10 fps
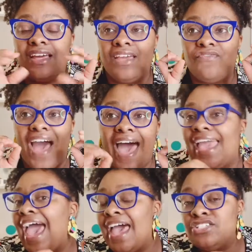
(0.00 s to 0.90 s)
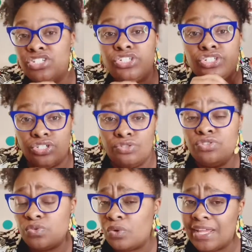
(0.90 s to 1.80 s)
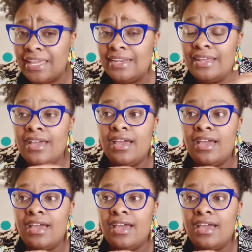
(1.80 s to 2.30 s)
if I had to choose one